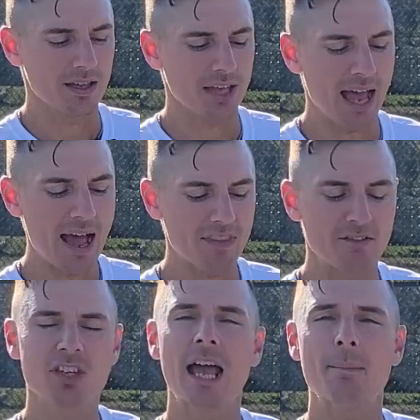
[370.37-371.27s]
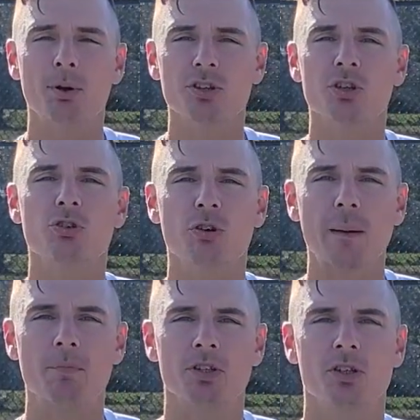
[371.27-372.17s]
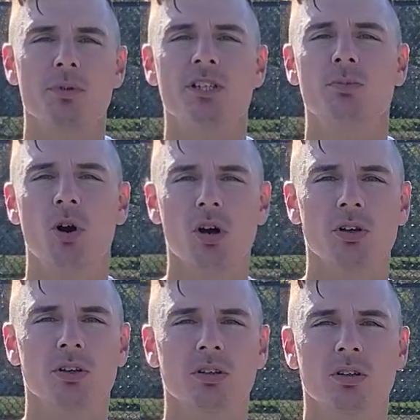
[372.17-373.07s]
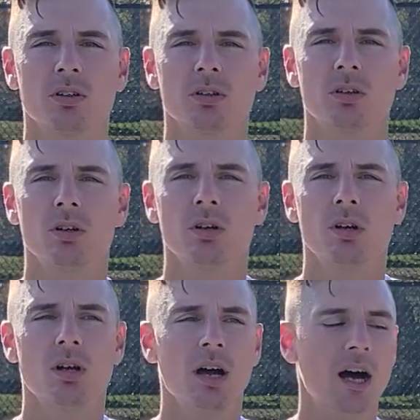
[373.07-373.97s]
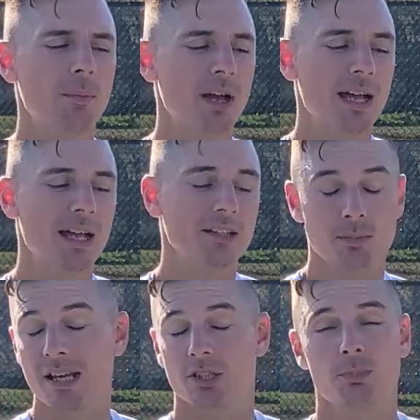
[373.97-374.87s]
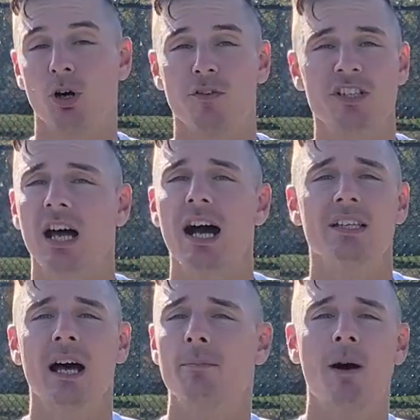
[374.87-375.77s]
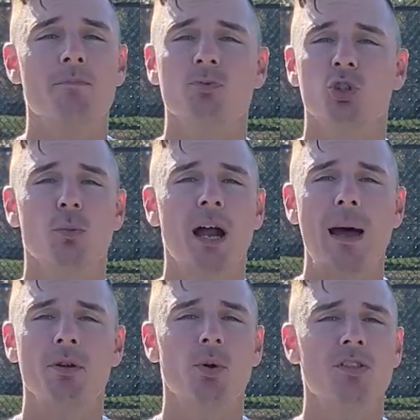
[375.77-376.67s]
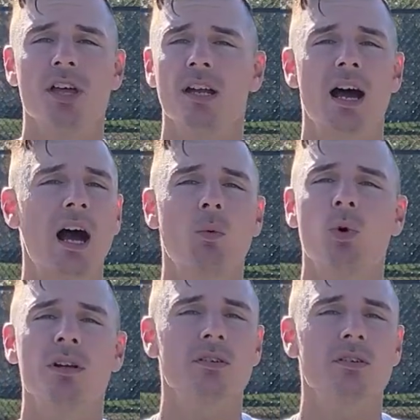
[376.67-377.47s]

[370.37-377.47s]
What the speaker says: they've tapered the grip to be smaller. To me, it's a perfect size. I'm super happy with it. I wouldn't